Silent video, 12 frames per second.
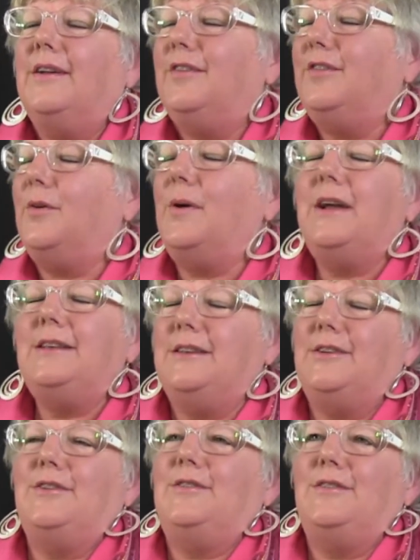So I
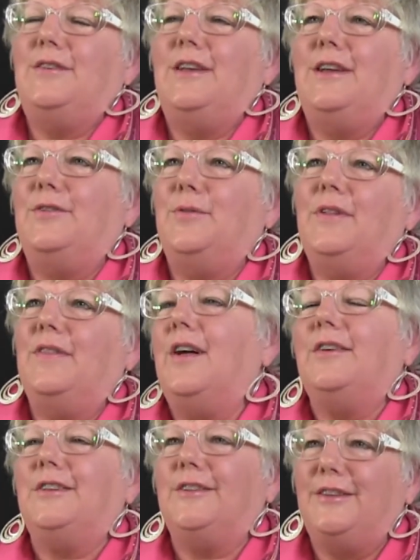did. And
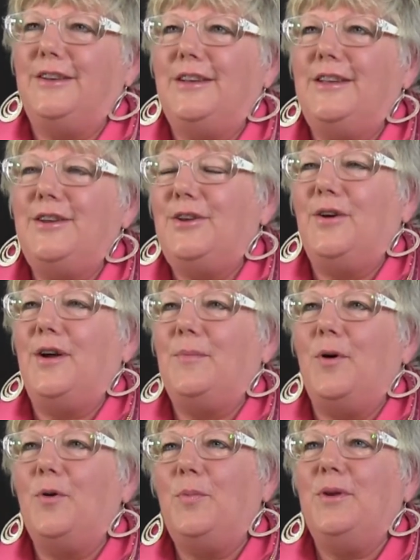reluctantly,
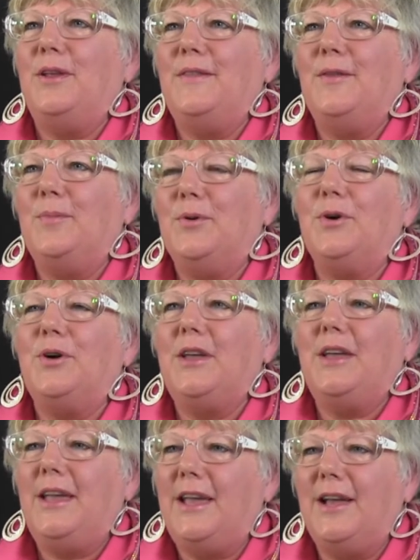I'm opening the book,
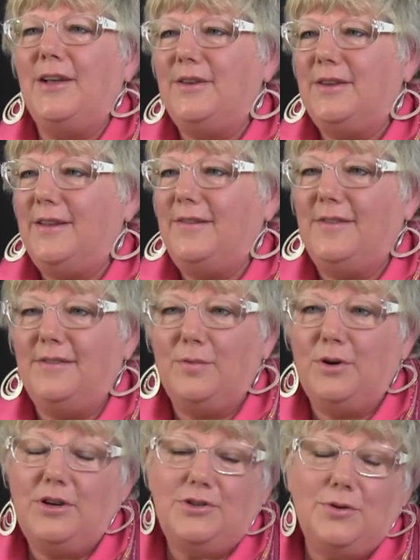and he says,
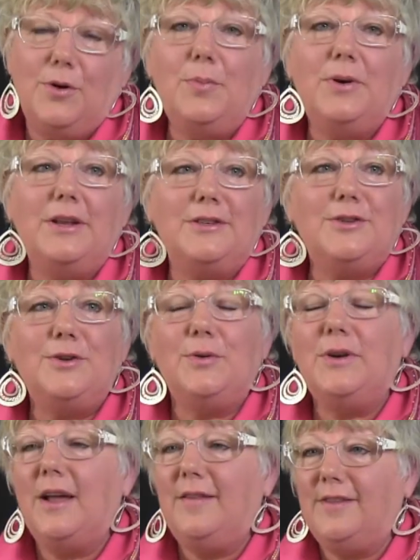where did you open it to?
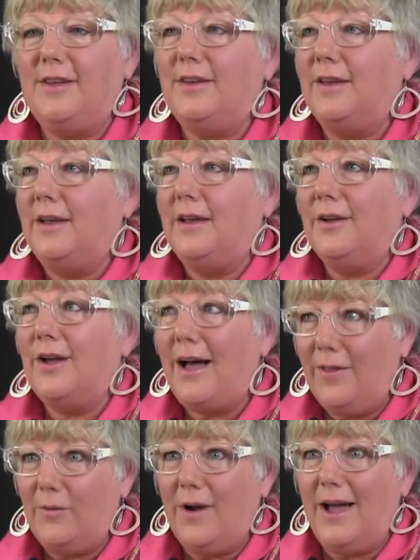And I said,
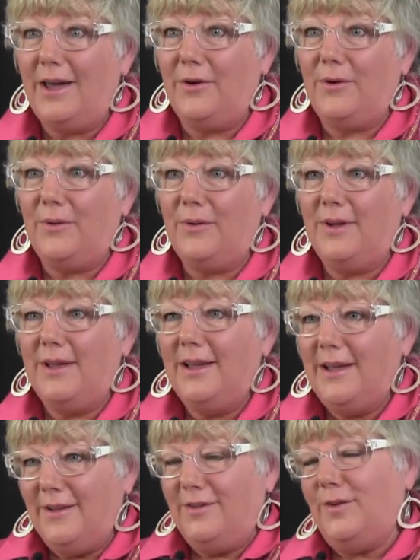Colorado.
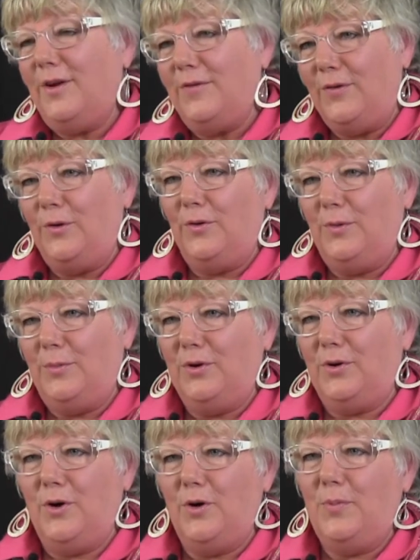So I fold the
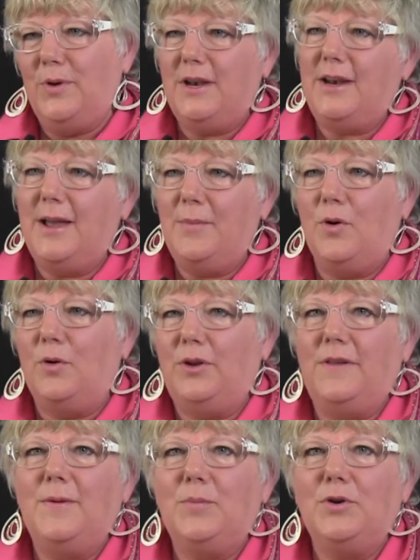book open, and I'm
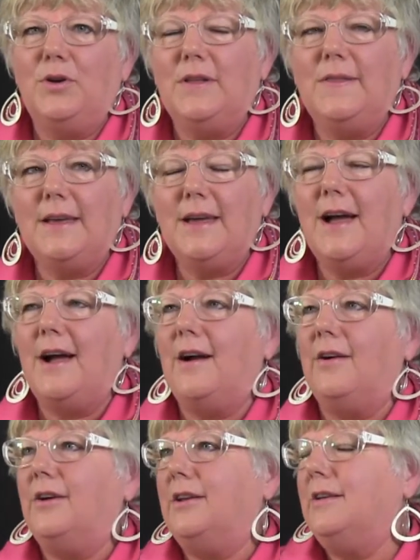holding the book in the
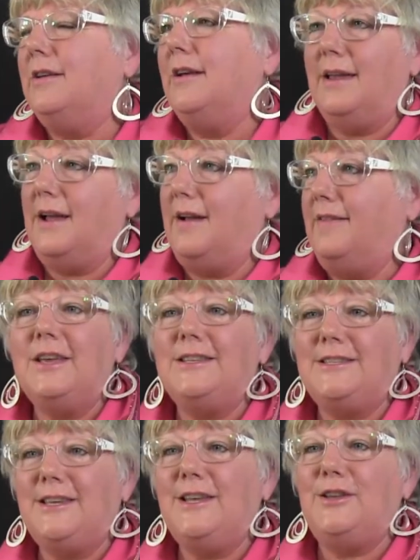car, and I
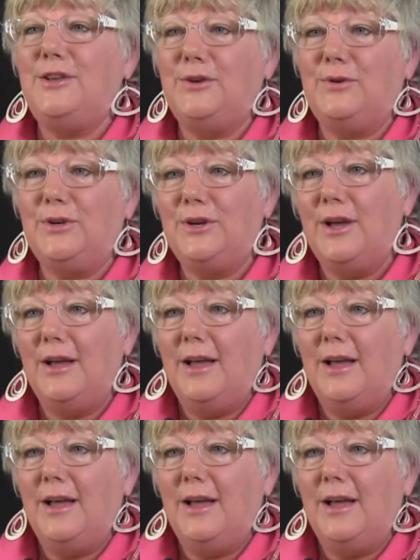continued.